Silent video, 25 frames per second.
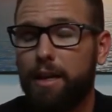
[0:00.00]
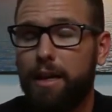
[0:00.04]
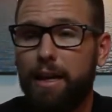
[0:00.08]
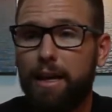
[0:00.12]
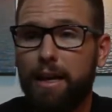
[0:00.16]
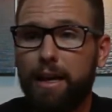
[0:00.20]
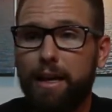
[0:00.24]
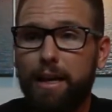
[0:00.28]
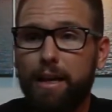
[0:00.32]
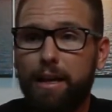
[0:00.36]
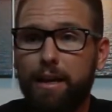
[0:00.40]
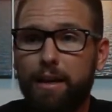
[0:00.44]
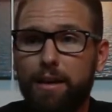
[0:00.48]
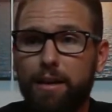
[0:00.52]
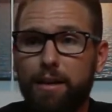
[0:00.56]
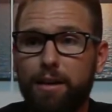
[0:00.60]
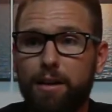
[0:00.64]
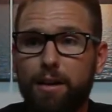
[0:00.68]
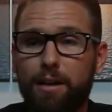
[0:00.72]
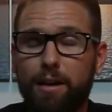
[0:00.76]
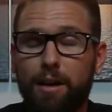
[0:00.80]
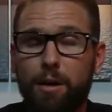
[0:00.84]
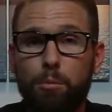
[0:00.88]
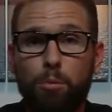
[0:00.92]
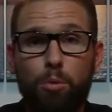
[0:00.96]

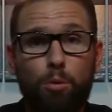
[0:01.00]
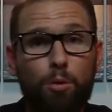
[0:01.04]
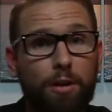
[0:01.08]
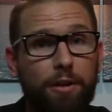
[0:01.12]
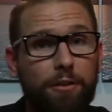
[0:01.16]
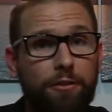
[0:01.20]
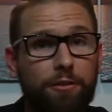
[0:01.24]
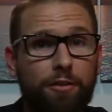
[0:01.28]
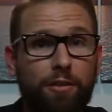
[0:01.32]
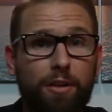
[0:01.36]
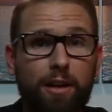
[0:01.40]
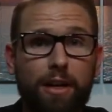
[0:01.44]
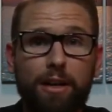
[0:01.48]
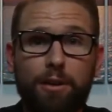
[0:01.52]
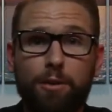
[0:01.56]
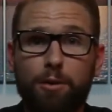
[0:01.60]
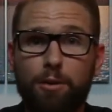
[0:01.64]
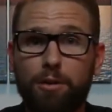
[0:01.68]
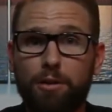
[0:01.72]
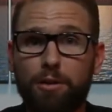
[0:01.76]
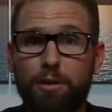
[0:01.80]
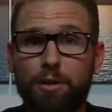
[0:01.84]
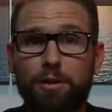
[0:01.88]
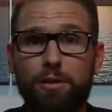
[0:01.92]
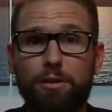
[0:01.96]
a boyfriend
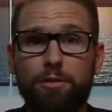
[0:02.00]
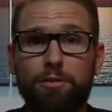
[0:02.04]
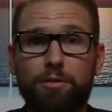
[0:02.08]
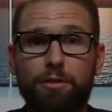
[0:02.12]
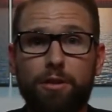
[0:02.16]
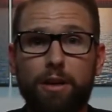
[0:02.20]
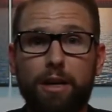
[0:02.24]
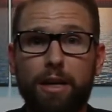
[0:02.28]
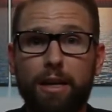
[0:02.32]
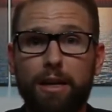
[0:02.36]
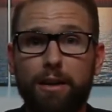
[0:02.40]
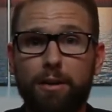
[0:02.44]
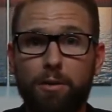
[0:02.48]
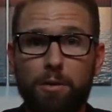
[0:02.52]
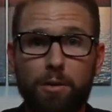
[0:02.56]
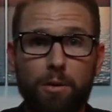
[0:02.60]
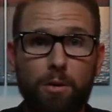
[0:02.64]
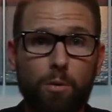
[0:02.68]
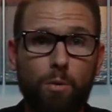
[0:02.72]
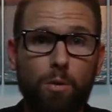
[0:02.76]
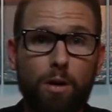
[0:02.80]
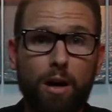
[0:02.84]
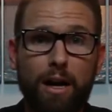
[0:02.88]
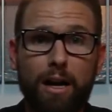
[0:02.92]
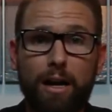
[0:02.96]
or a girlfriend or a
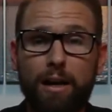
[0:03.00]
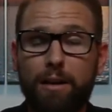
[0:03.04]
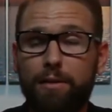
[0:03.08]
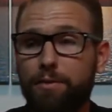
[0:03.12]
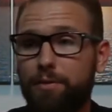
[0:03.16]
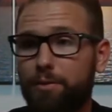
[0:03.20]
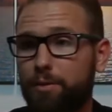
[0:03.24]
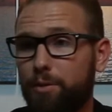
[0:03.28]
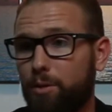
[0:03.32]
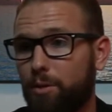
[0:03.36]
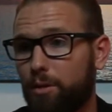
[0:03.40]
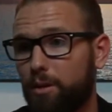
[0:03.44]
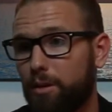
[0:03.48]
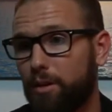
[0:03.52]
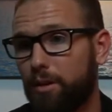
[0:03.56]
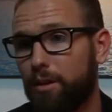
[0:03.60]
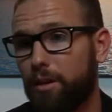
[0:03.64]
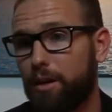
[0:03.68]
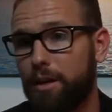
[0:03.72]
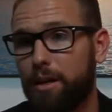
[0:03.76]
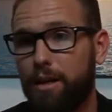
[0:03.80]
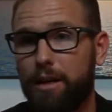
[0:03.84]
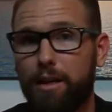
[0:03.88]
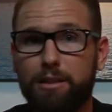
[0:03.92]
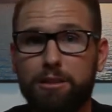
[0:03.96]
wife or
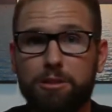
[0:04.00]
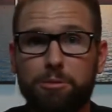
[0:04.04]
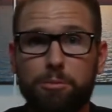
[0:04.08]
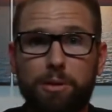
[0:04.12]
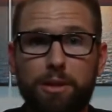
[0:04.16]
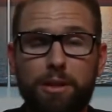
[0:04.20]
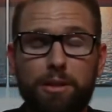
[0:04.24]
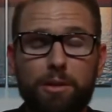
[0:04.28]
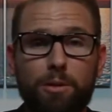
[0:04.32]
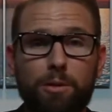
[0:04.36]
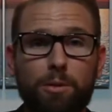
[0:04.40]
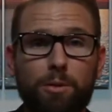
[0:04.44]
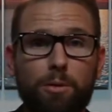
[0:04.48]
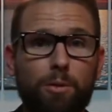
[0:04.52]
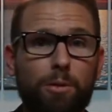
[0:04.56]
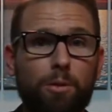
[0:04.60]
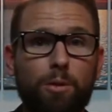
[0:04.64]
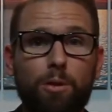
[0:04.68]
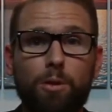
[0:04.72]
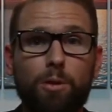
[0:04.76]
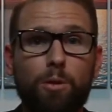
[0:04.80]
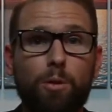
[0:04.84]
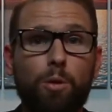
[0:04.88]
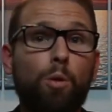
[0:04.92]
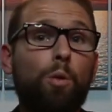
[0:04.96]
a husband
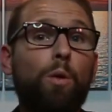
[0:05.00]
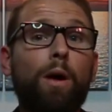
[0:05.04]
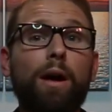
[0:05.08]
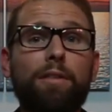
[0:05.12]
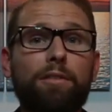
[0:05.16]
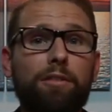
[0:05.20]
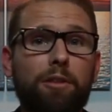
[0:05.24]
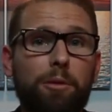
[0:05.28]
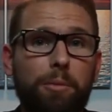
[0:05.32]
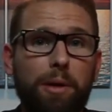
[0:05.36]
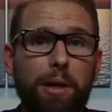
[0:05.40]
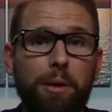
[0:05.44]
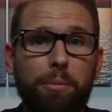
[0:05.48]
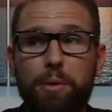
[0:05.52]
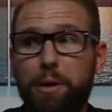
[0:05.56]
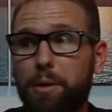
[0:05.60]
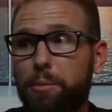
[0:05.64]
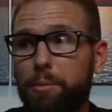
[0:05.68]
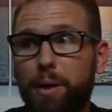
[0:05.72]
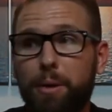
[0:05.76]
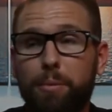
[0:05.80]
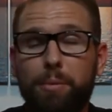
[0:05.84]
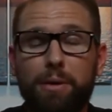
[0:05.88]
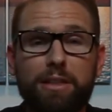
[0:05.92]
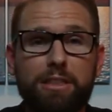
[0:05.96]
or whoever it may be,
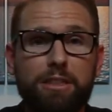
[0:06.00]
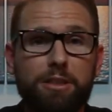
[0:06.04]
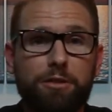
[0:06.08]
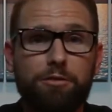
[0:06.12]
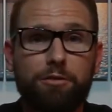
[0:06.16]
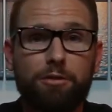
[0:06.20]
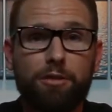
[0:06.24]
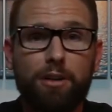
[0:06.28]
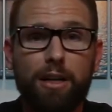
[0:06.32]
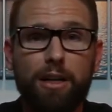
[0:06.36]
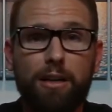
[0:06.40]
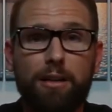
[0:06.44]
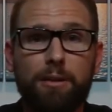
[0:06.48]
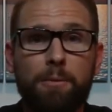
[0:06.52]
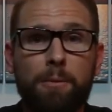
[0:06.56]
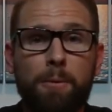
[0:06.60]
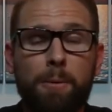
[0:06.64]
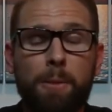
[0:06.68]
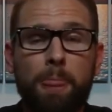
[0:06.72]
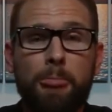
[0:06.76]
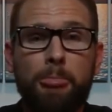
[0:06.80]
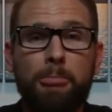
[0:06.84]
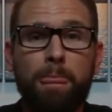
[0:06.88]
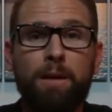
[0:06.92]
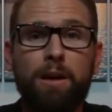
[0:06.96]
maybe it's a friend.
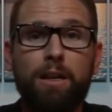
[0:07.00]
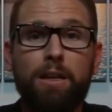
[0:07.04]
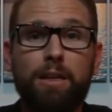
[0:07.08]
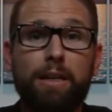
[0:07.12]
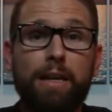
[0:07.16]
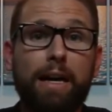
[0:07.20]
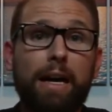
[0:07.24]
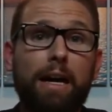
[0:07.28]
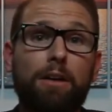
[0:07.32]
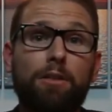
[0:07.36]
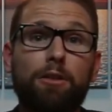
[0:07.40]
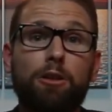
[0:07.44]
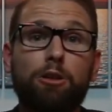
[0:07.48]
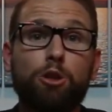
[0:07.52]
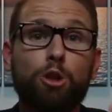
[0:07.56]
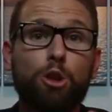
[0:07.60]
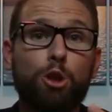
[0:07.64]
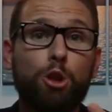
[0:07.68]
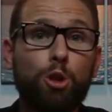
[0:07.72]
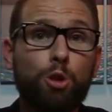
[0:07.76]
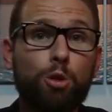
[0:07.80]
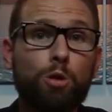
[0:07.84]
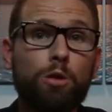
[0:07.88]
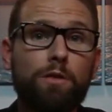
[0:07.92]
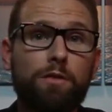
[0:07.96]
Now the
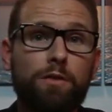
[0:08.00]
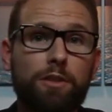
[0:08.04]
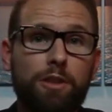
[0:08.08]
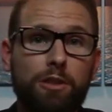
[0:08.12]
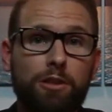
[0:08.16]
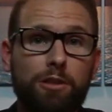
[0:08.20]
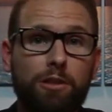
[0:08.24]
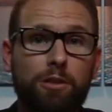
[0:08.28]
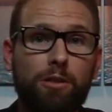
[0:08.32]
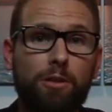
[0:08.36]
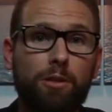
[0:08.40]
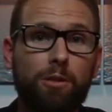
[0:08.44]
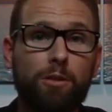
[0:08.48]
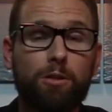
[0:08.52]
2 of you,